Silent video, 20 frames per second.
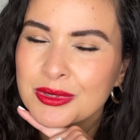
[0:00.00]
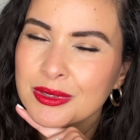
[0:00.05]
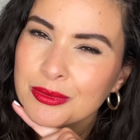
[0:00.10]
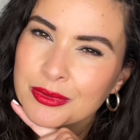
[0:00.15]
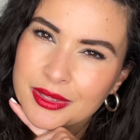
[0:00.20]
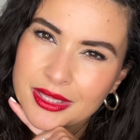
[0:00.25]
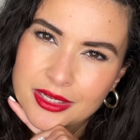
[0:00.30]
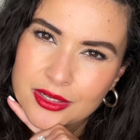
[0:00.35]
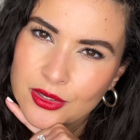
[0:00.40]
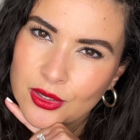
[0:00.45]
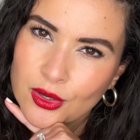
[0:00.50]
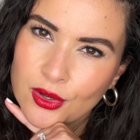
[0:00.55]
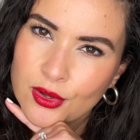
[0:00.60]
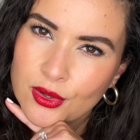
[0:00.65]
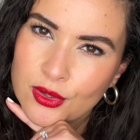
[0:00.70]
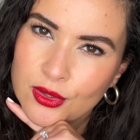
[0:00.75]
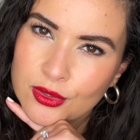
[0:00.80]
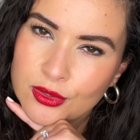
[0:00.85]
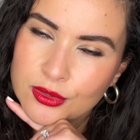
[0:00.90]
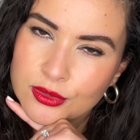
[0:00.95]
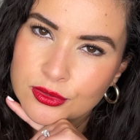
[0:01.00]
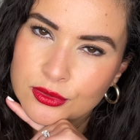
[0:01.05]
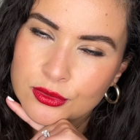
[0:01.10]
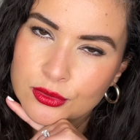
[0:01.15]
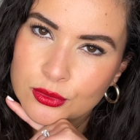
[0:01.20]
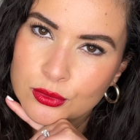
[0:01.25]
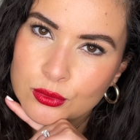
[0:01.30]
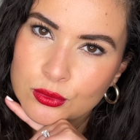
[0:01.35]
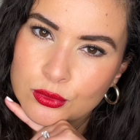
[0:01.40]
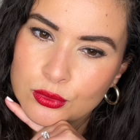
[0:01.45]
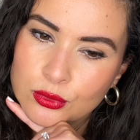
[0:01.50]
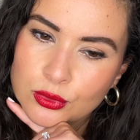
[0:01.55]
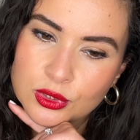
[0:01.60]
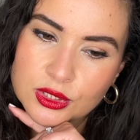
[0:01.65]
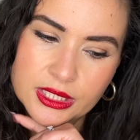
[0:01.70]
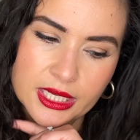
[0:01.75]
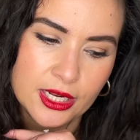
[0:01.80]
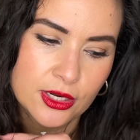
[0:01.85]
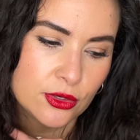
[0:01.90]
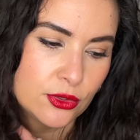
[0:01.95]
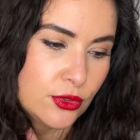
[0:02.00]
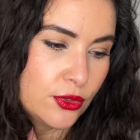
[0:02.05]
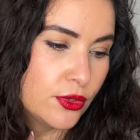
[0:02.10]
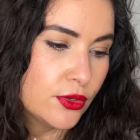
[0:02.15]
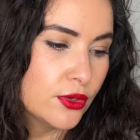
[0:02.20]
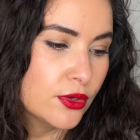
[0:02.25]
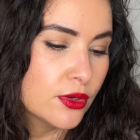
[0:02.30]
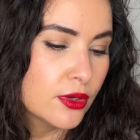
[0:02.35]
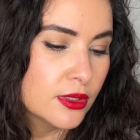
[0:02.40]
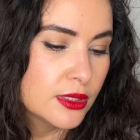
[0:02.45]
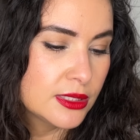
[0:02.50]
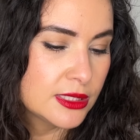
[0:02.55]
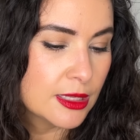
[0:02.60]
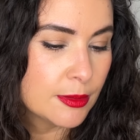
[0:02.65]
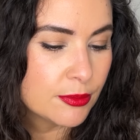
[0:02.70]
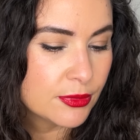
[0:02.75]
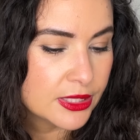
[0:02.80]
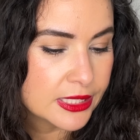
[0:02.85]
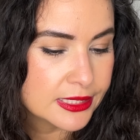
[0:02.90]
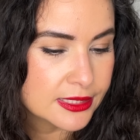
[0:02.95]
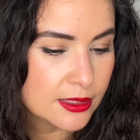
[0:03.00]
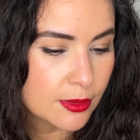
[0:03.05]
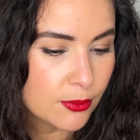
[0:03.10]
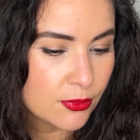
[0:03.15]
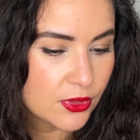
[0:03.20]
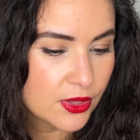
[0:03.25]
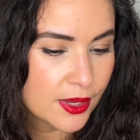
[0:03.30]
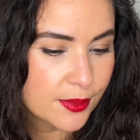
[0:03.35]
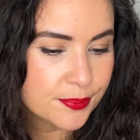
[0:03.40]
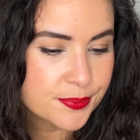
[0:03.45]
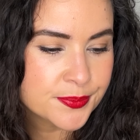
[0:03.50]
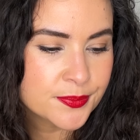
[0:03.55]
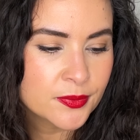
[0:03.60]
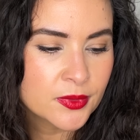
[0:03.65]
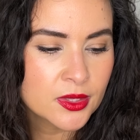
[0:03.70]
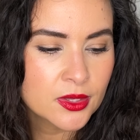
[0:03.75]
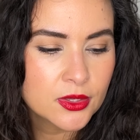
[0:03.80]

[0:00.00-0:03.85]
What were they called? The Rouge Allure, something, something.